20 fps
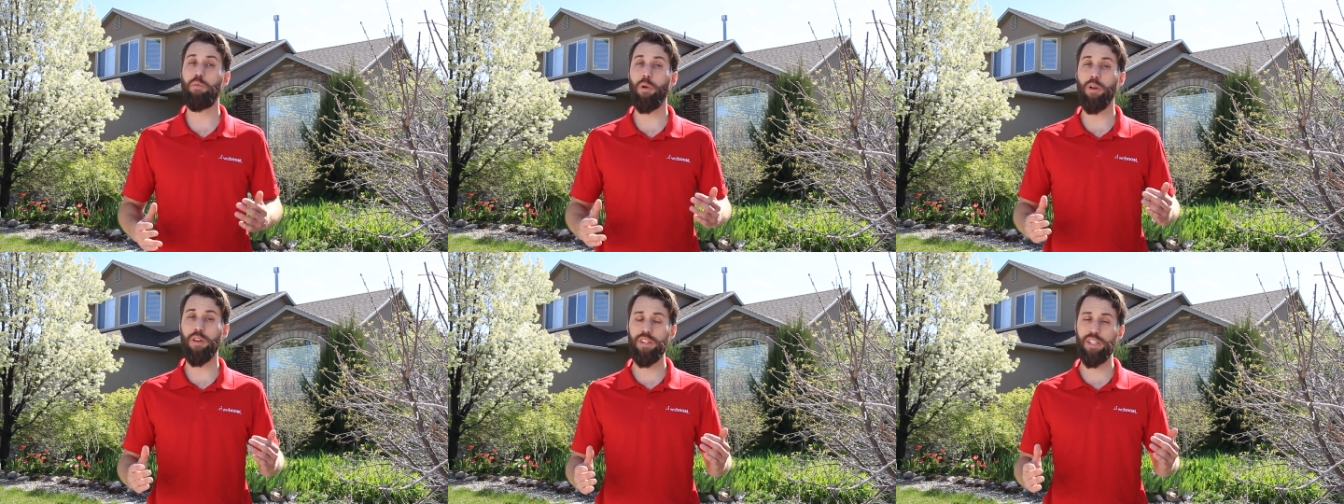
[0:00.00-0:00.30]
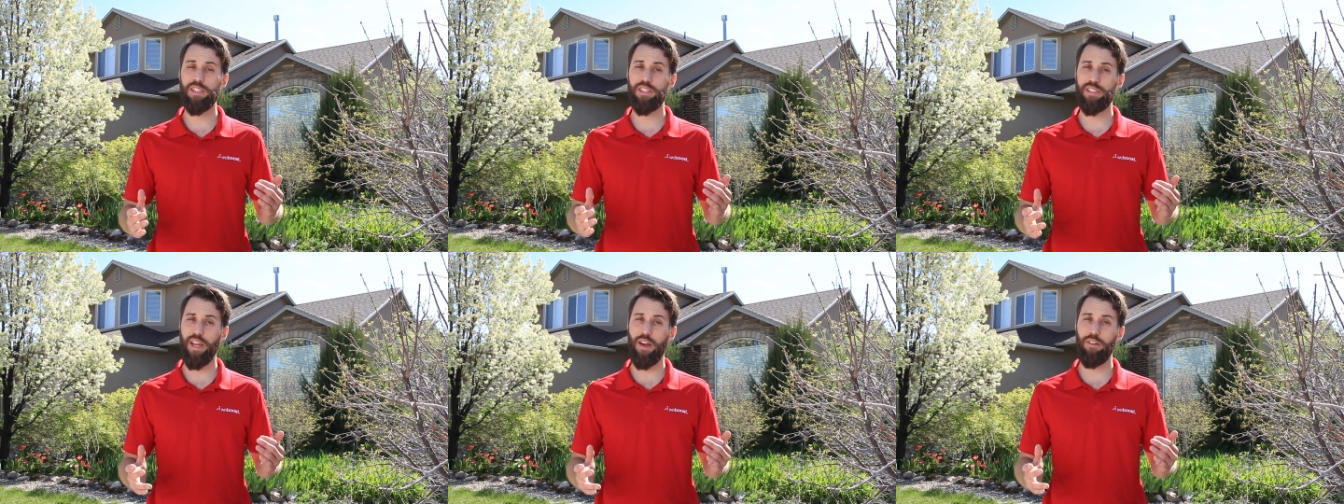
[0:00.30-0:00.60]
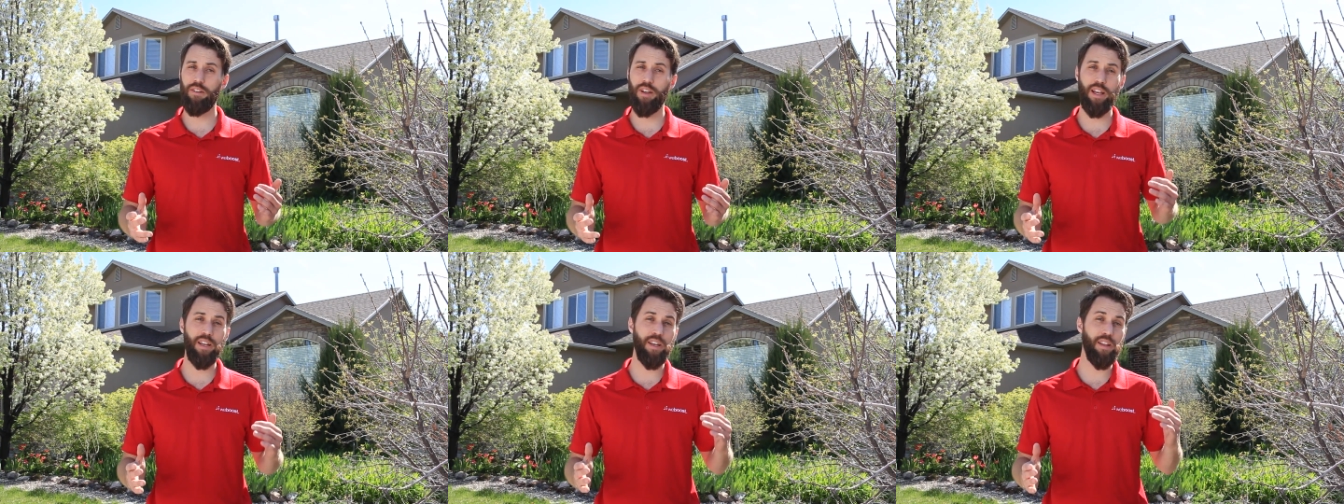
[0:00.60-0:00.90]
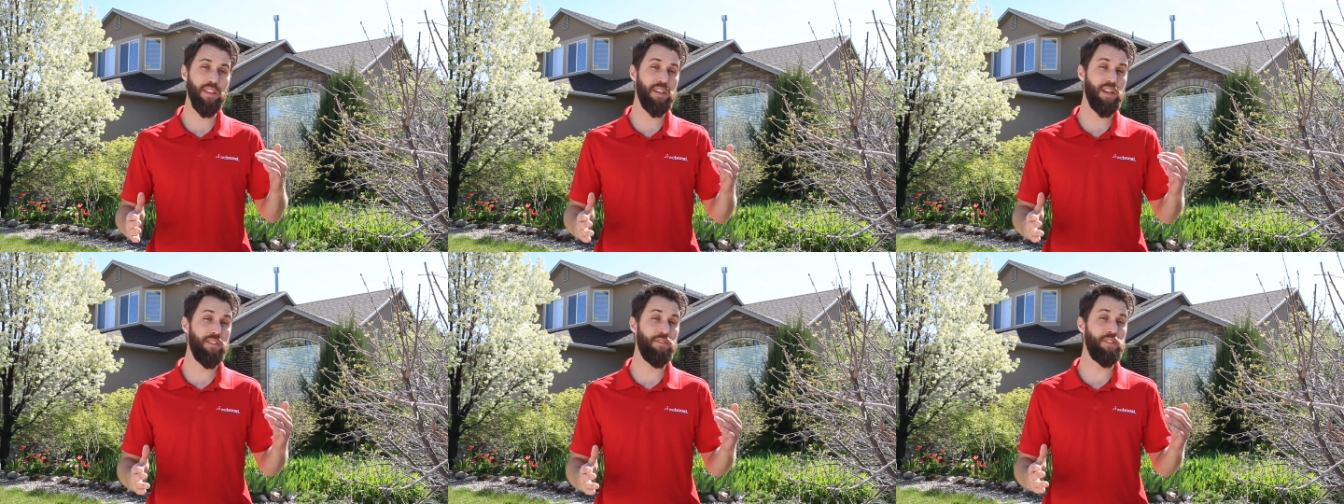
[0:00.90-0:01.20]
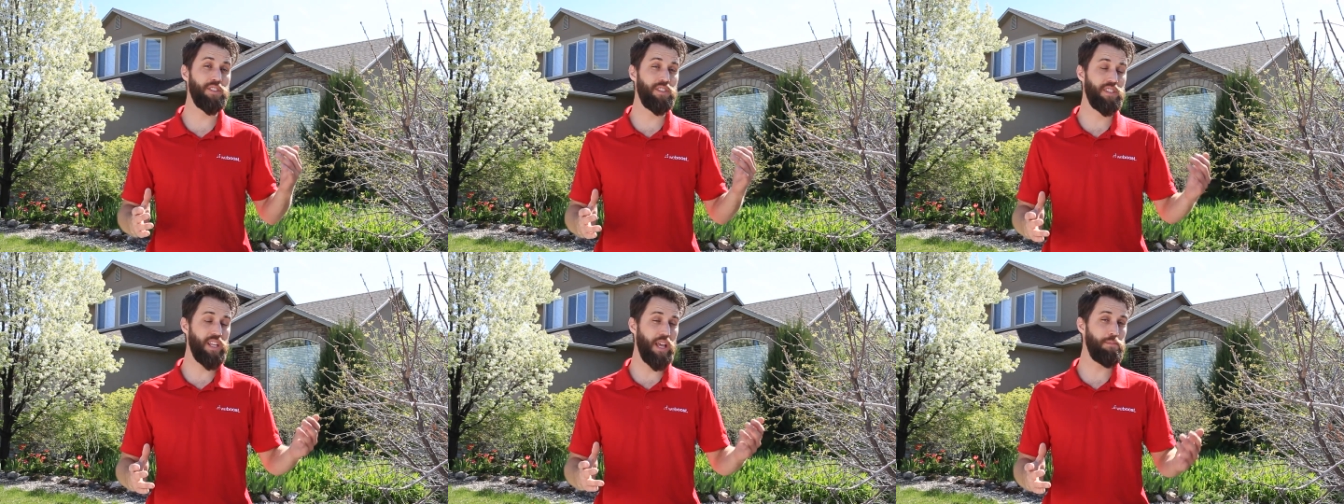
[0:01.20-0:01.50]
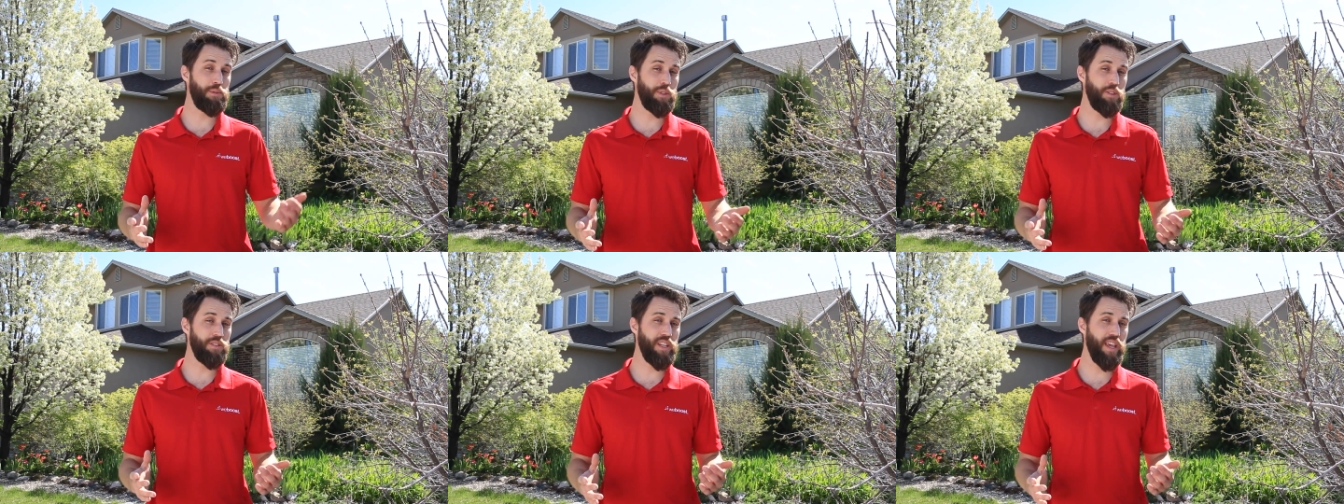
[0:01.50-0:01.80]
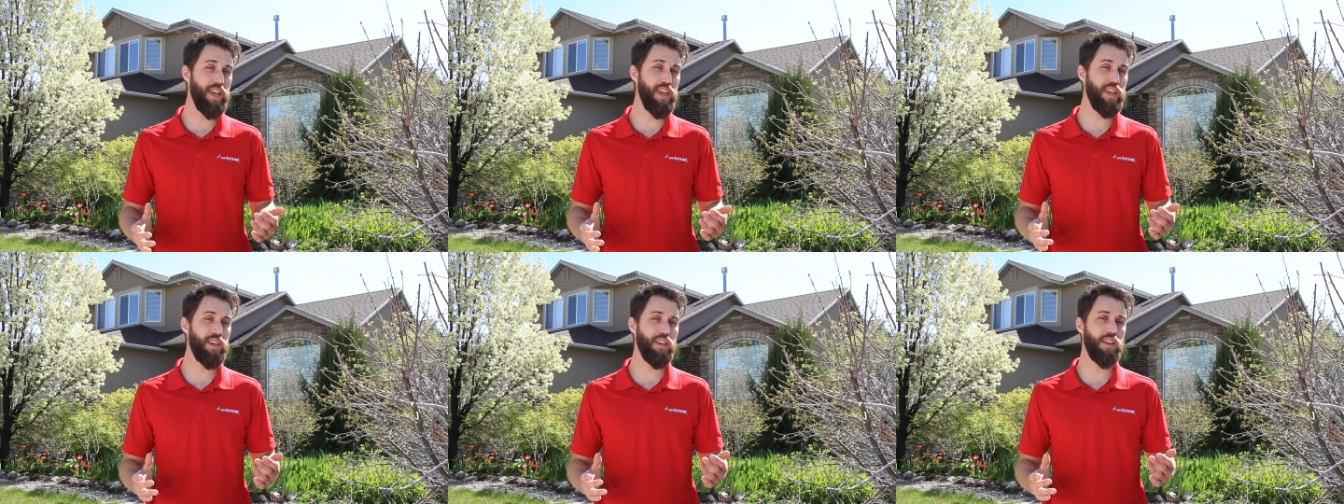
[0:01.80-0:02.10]
broken this down into the different steps you'll
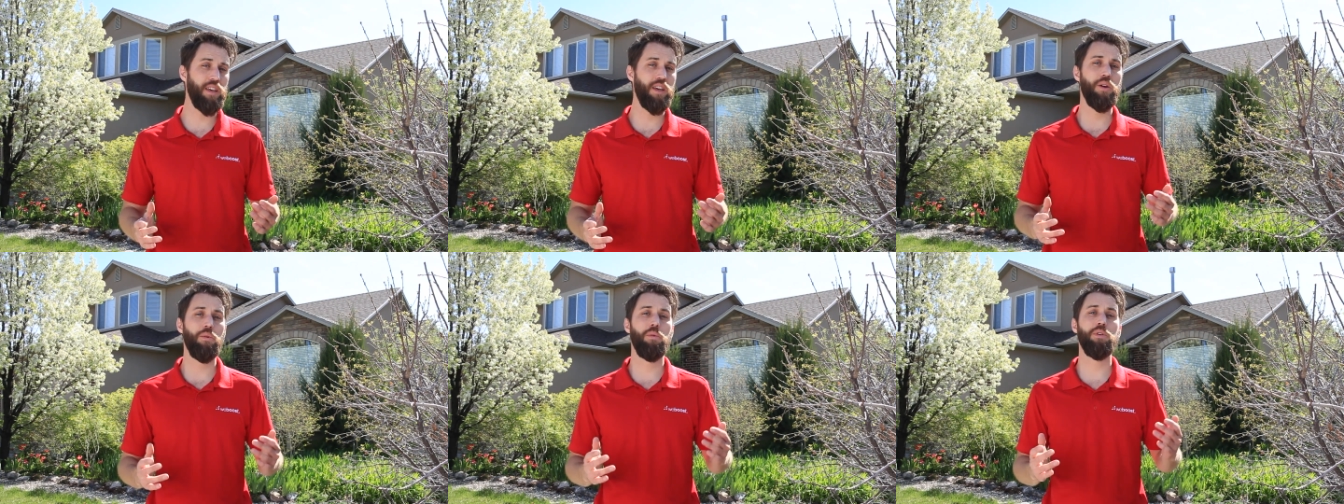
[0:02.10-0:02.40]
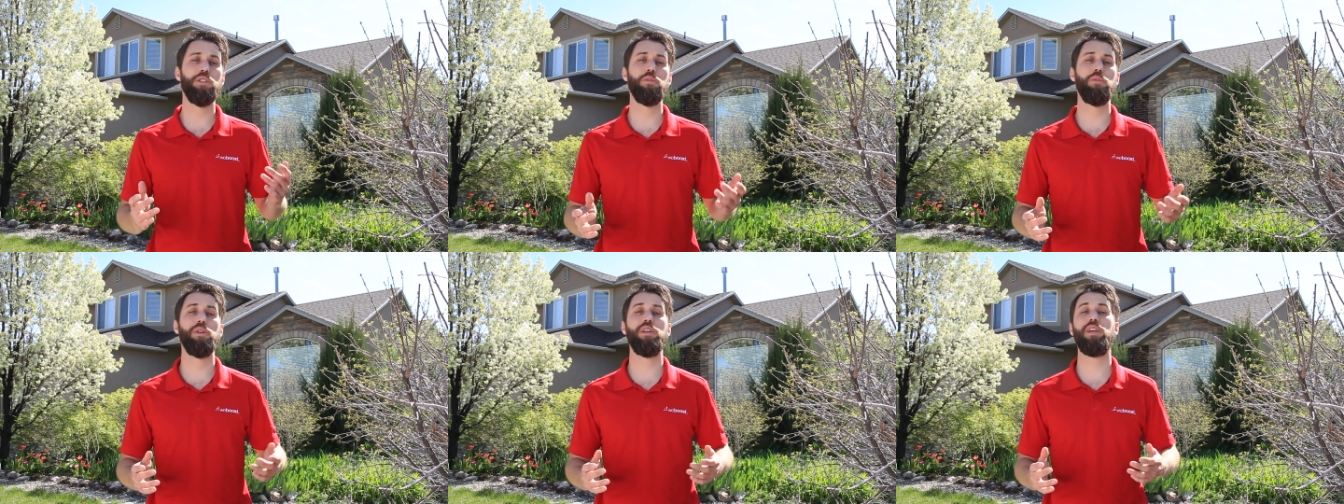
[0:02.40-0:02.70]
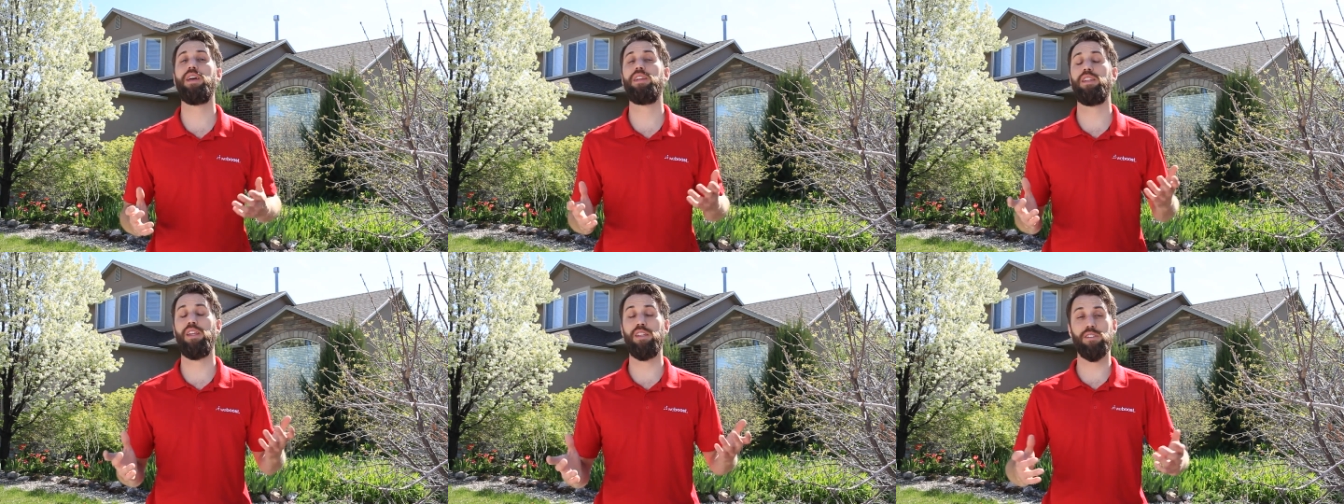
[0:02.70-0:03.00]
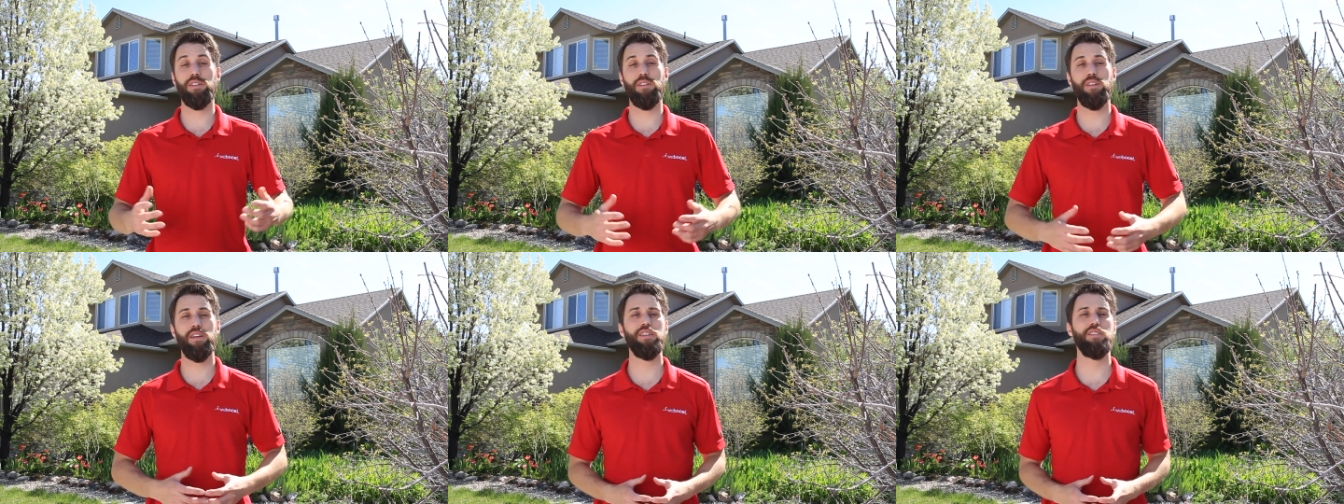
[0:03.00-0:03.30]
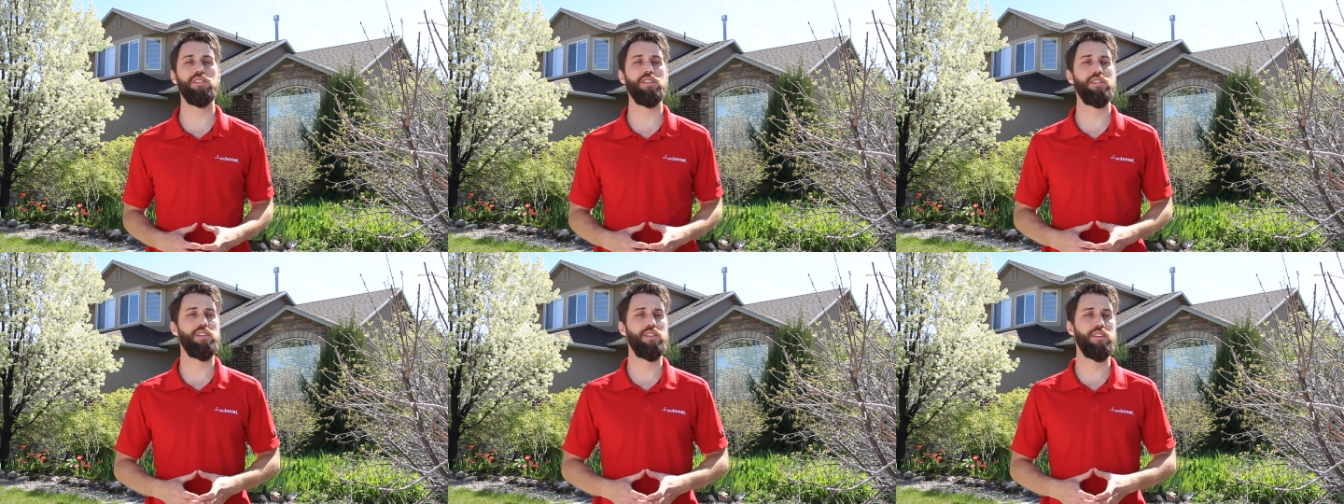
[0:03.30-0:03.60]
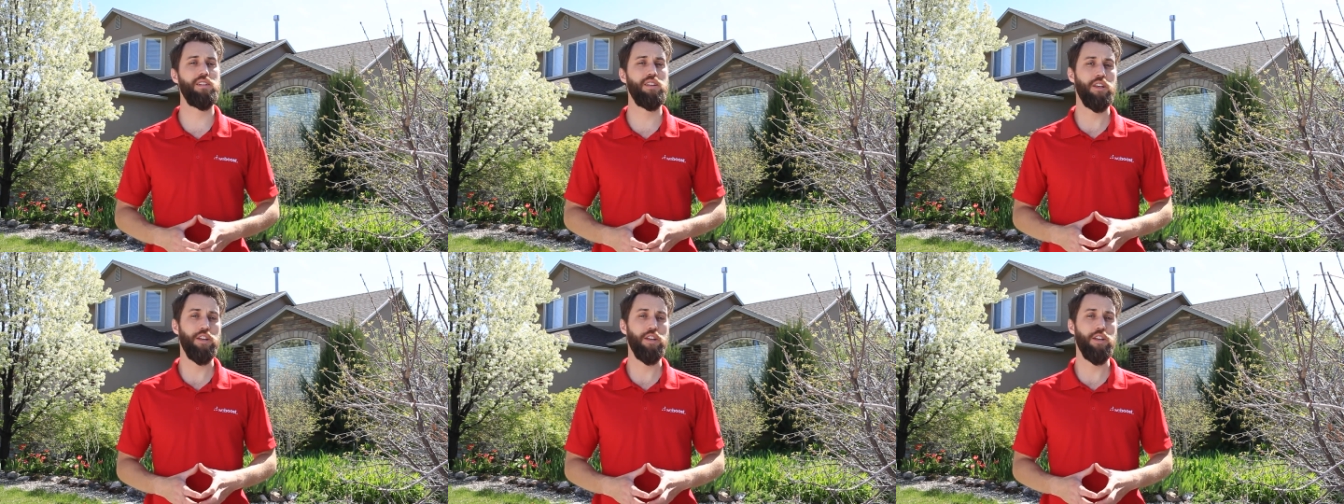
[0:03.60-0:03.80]
take when doing an installation.